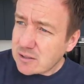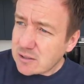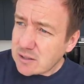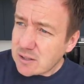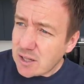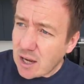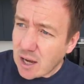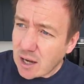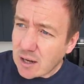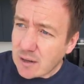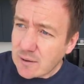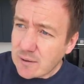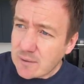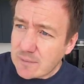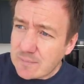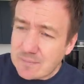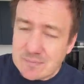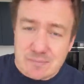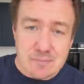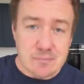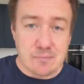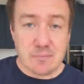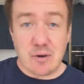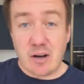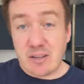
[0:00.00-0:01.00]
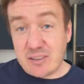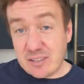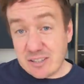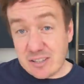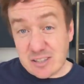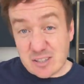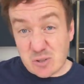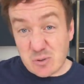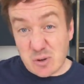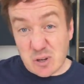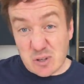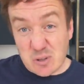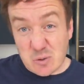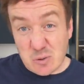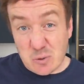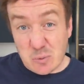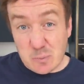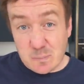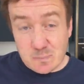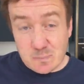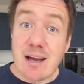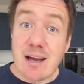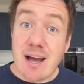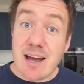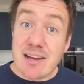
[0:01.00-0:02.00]
Yeah, but I think it's quite cool.
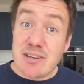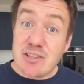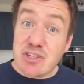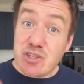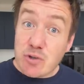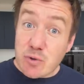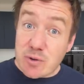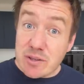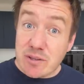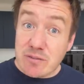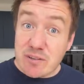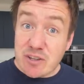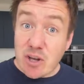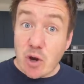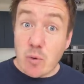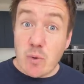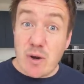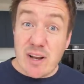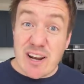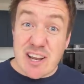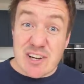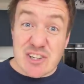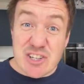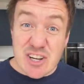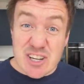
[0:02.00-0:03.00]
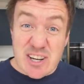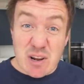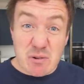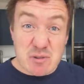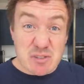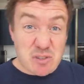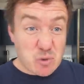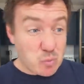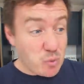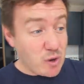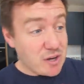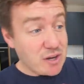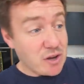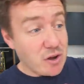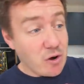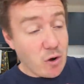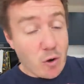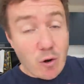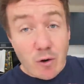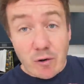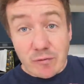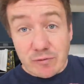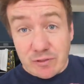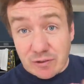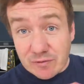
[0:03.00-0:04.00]
And during the video, we'll actually announce the winner
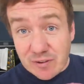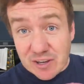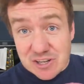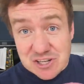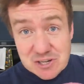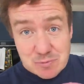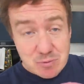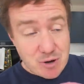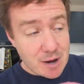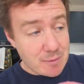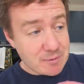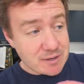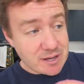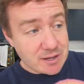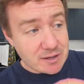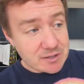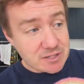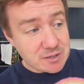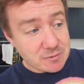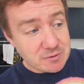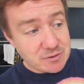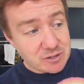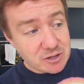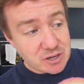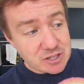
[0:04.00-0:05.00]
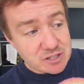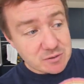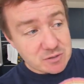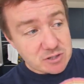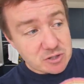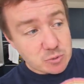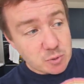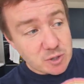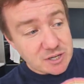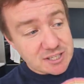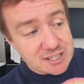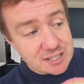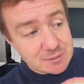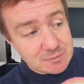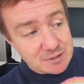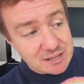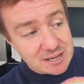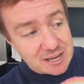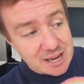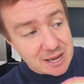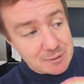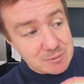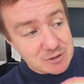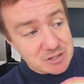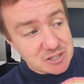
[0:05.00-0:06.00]
of the veggie prep kit. Some of you guys are tweeting
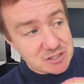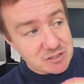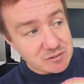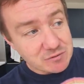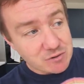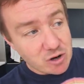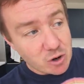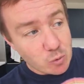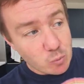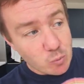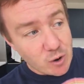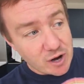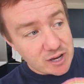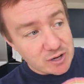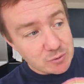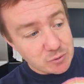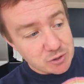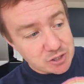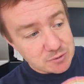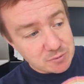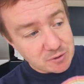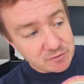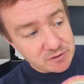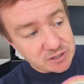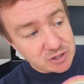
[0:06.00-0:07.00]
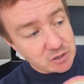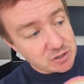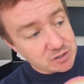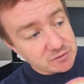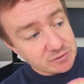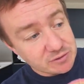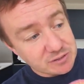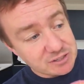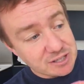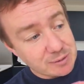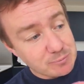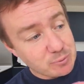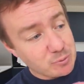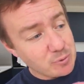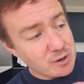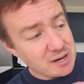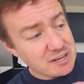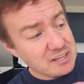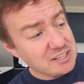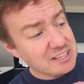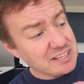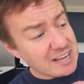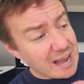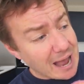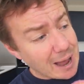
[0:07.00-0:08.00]
me images of like where you watch my videos, for example, in
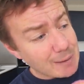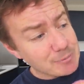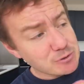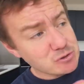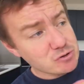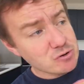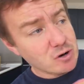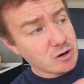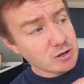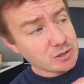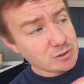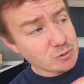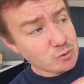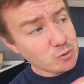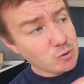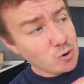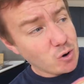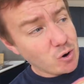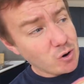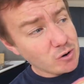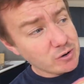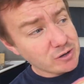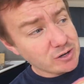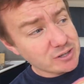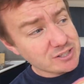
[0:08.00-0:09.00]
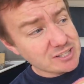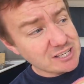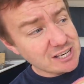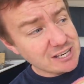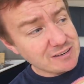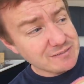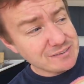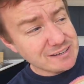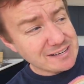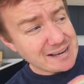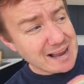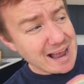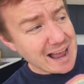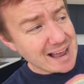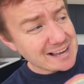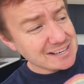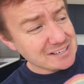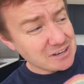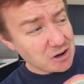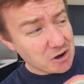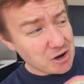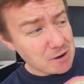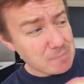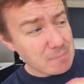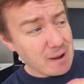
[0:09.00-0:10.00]
a cab truck or on a TV and
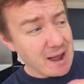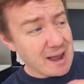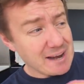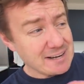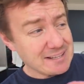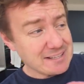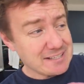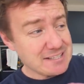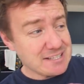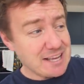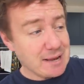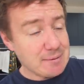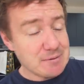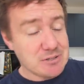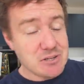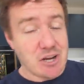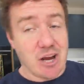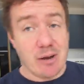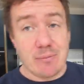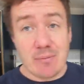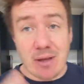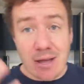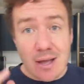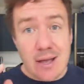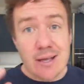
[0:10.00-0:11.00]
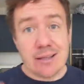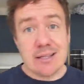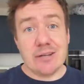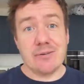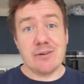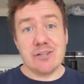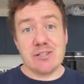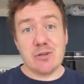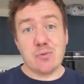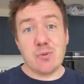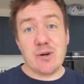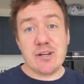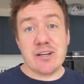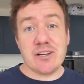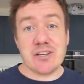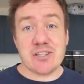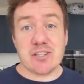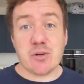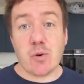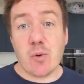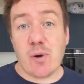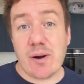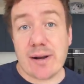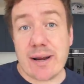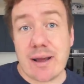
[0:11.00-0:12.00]
iPad at the same time. There is a winner,
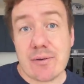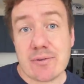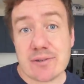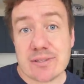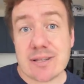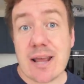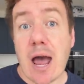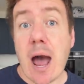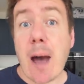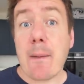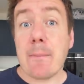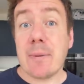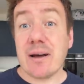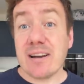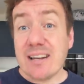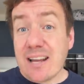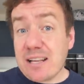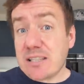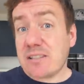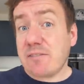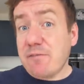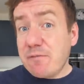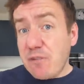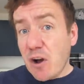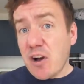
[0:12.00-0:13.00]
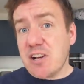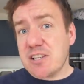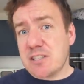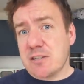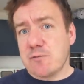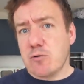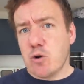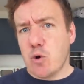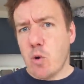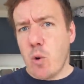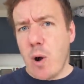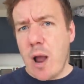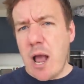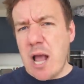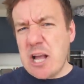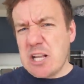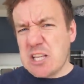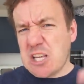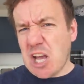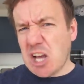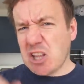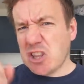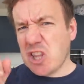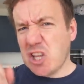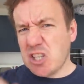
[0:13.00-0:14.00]
so we'll announce that. But let's first of all,
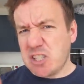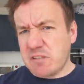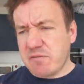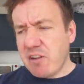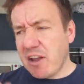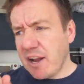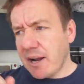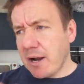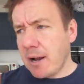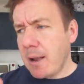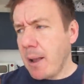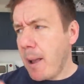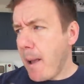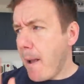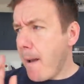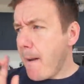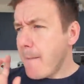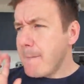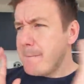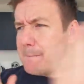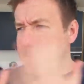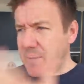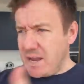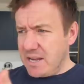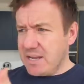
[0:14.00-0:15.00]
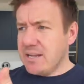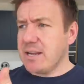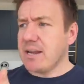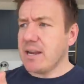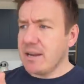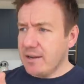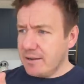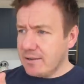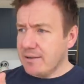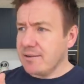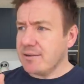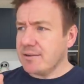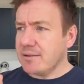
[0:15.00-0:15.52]
get this thing baking.